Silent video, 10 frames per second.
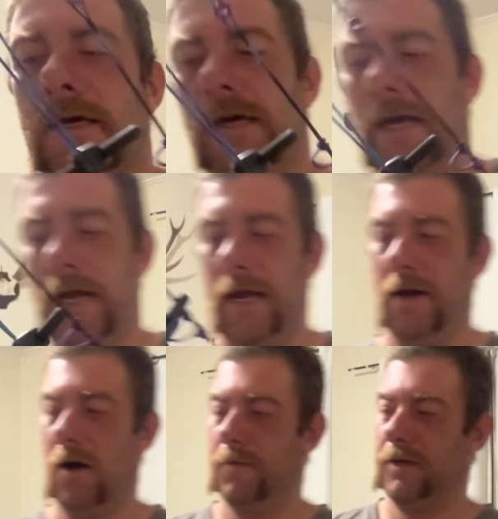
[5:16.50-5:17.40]
And then
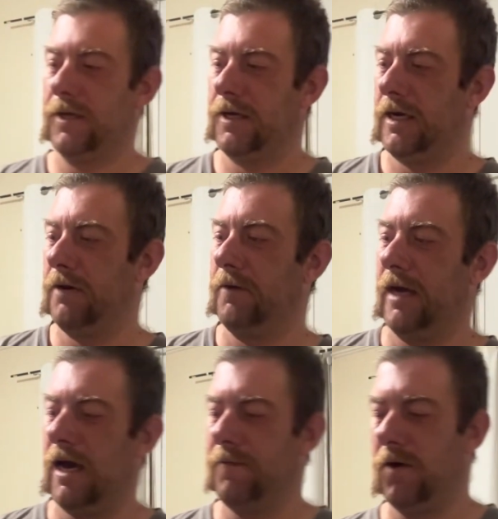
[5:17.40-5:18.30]
obviously we
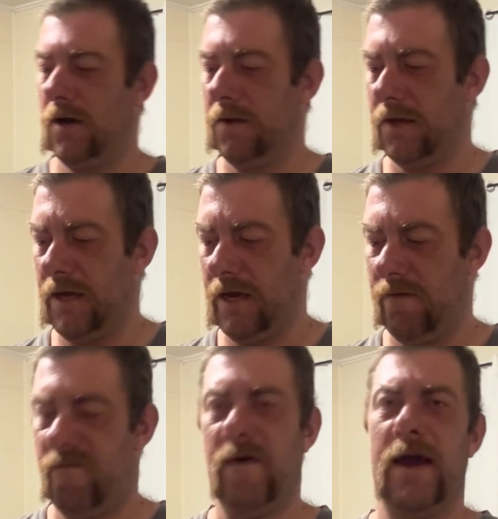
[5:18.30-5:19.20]
have got the
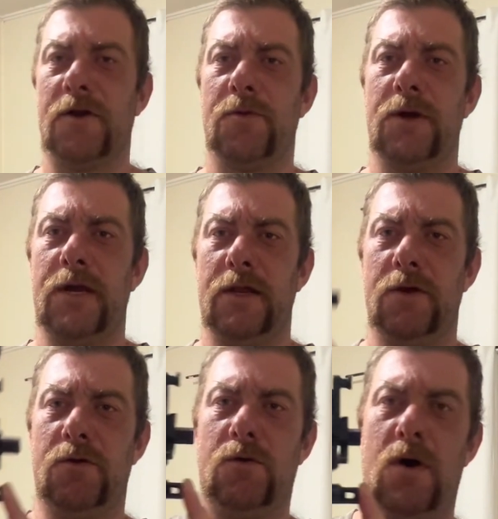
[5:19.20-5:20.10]
factory
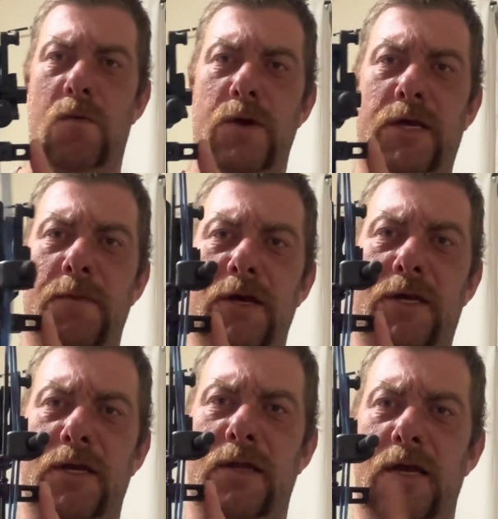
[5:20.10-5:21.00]
little whisker
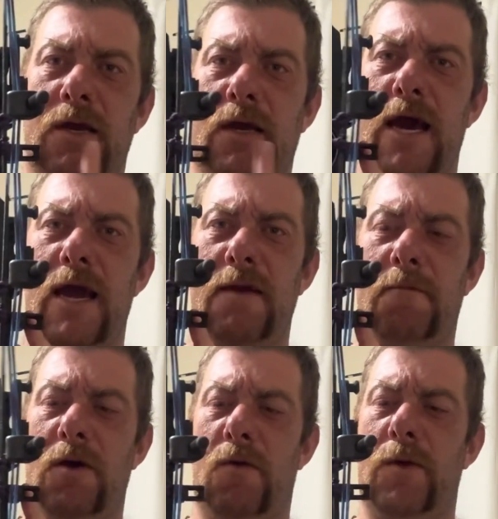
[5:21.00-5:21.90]
biscuit that
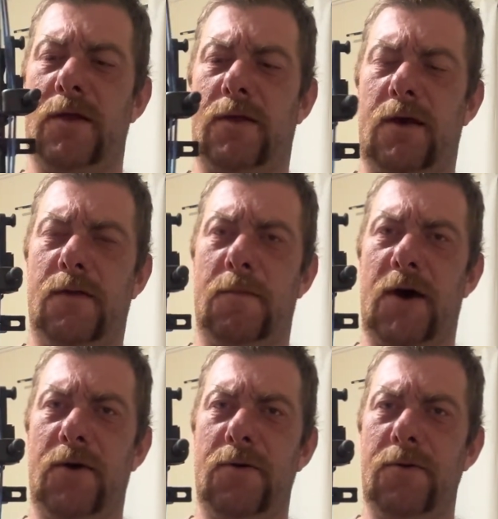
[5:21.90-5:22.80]
came with the
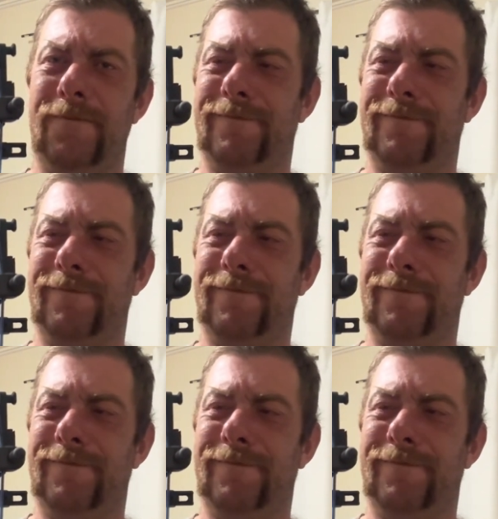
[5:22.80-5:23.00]
bow.